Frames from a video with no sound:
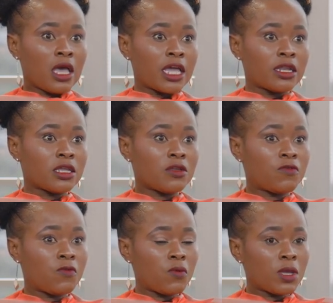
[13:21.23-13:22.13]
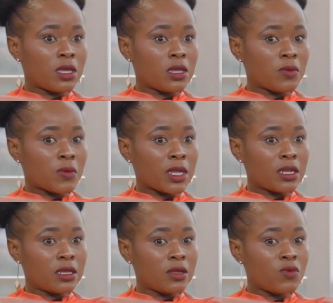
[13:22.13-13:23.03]
And if we
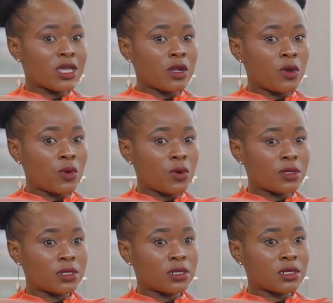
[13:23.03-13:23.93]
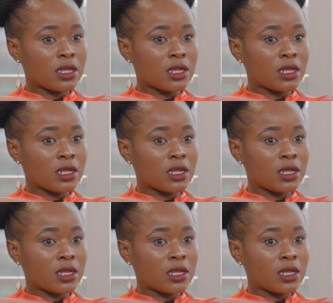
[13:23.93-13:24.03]
really, we are not